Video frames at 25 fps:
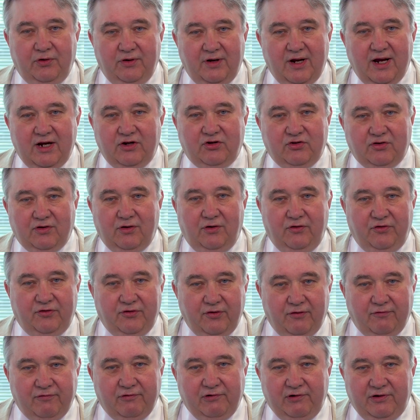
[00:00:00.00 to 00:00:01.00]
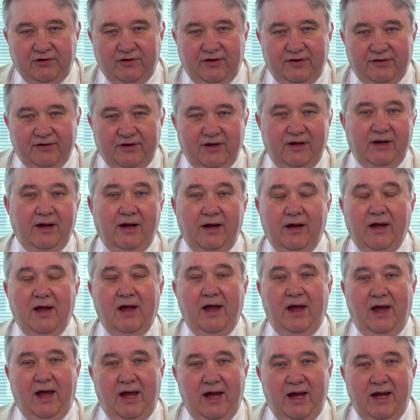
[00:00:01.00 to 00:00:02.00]
on national sovereignty.
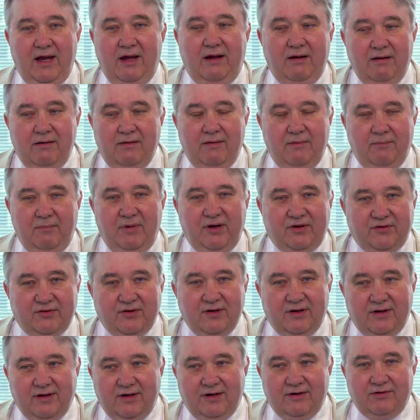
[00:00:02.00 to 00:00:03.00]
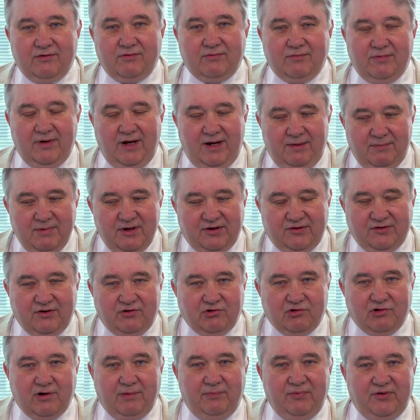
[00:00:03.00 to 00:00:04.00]
In
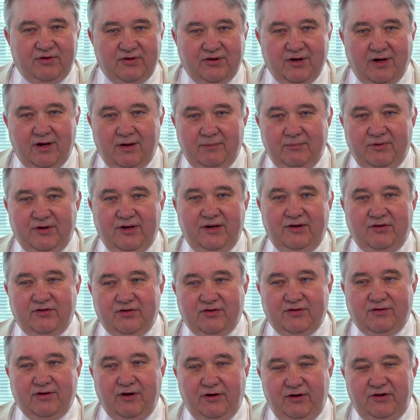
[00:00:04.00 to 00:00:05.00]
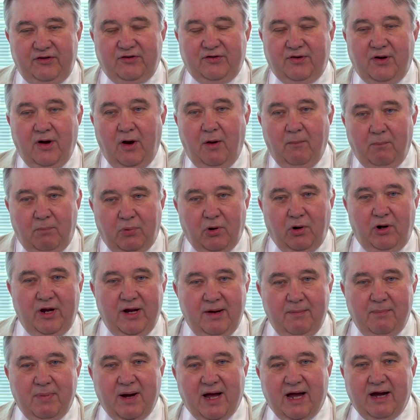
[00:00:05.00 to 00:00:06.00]
Mr. Trump's terms, it's
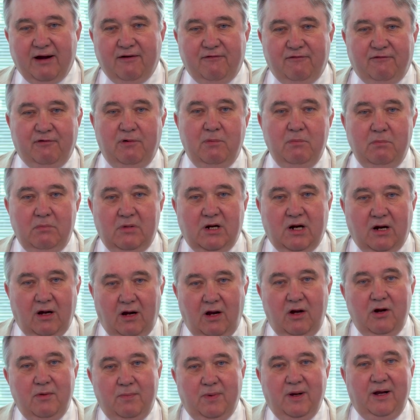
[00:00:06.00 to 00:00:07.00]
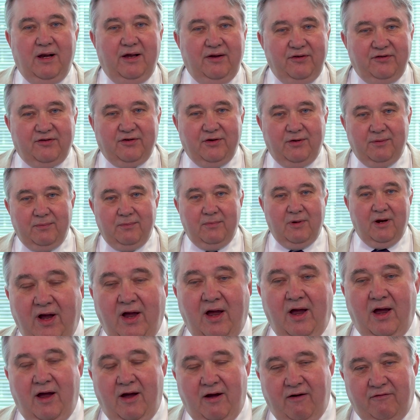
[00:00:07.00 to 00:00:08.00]
pulling back from globalism.
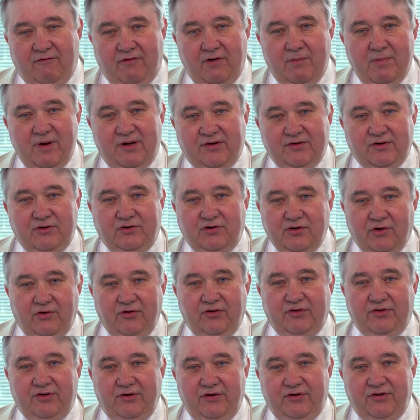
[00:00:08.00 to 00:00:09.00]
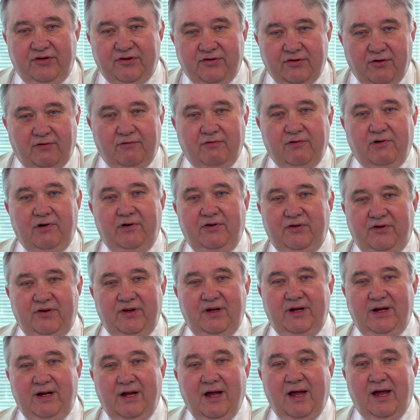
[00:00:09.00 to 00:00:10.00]
For Mr. Johnson,
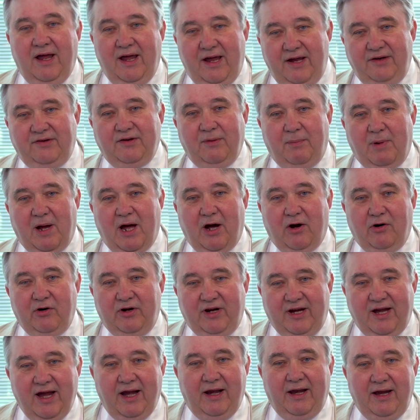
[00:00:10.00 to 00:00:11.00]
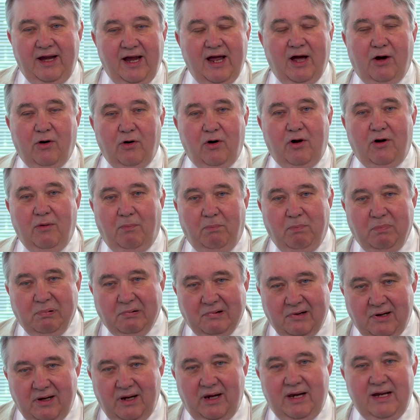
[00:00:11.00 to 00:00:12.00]
sovereignty is about getting out
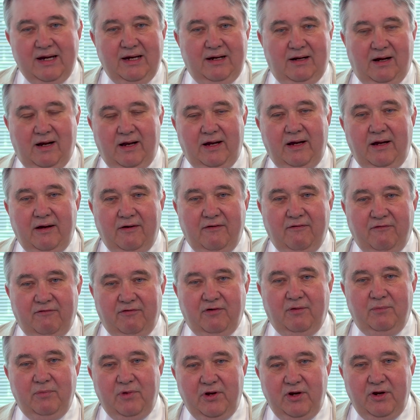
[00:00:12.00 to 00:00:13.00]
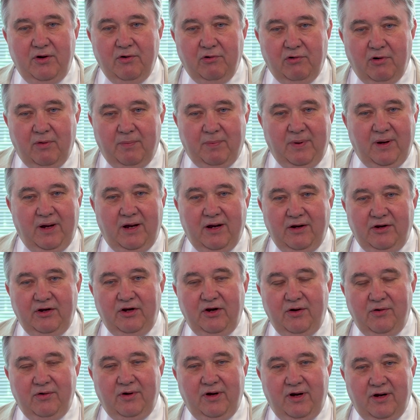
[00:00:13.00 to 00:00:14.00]
completely from the European
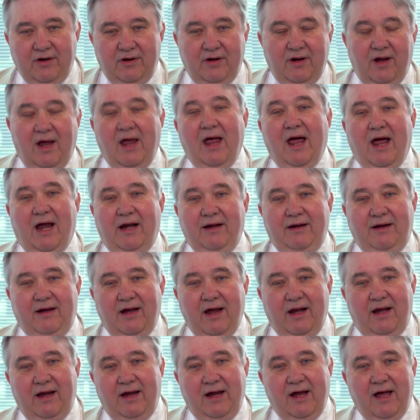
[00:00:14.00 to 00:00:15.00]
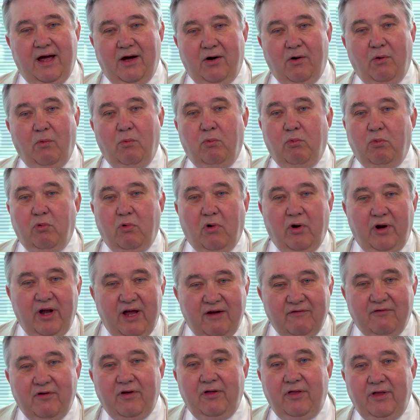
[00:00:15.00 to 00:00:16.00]
Union and getting out
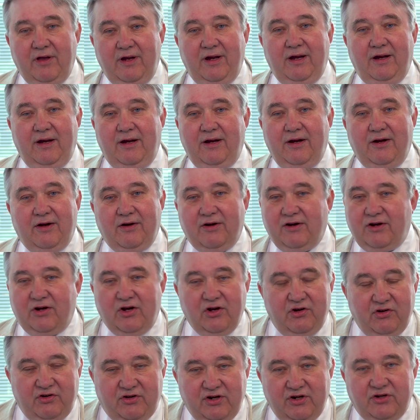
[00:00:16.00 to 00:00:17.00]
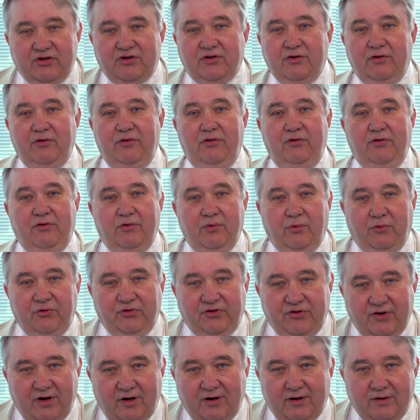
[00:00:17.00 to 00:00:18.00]
whatever the conditions or
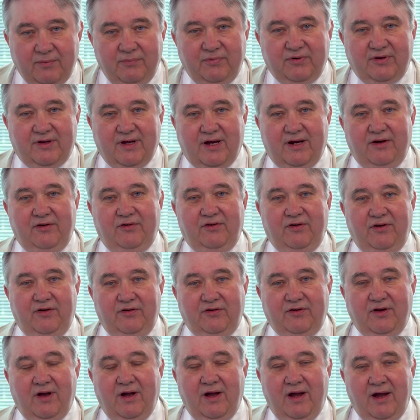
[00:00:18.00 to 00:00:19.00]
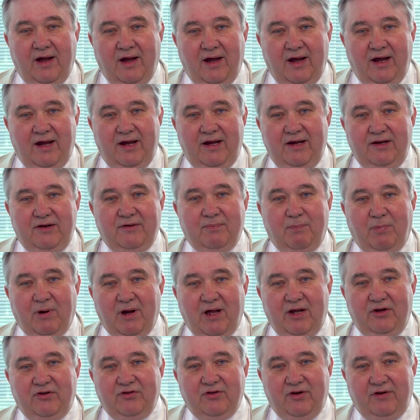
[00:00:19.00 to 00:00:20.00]
circumstances. He's
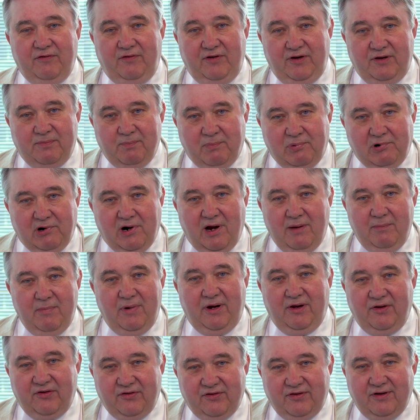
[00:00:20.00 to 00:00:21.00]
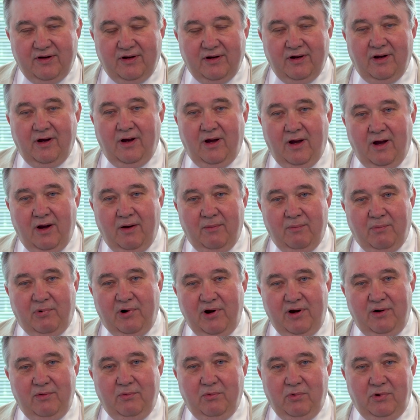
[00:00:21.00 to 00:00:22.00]
pledged that if he's prime minister,
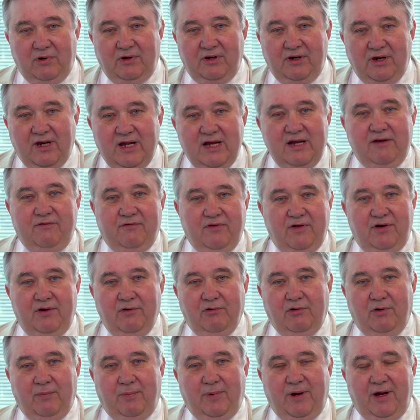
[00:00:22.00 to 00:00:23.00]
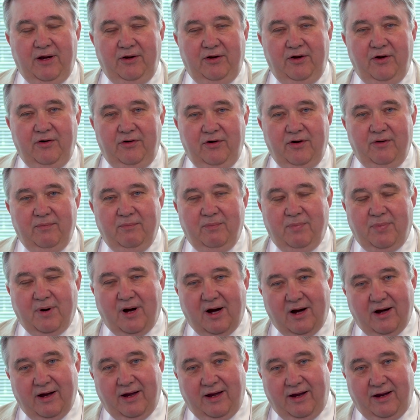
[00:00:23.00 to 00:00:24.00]
Britain will leave the European Union
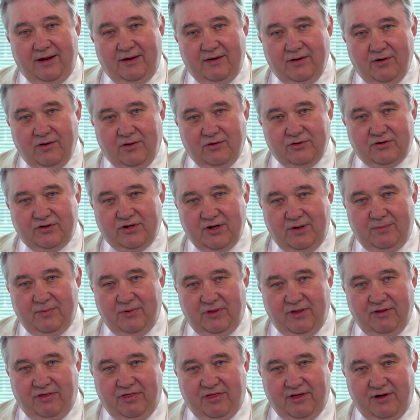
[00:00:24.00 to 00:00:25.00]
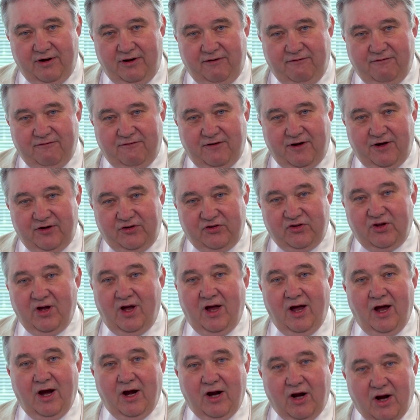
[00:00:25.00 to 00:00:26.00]
by October the 31st,
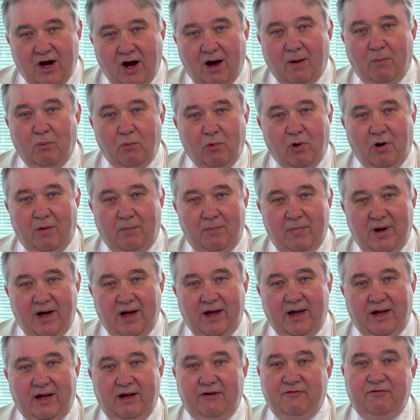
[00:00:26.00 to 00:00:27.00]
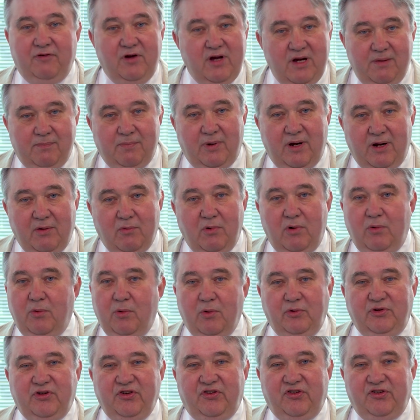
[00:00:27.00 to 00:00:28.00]
come what may. If need be, we
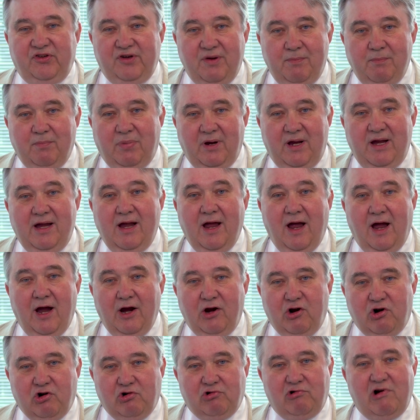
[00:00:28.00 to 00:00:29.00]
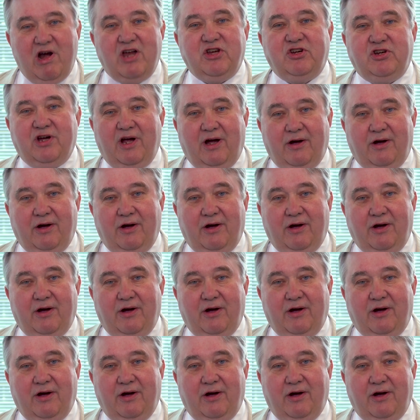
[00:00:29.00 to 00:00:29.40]
will just simply crash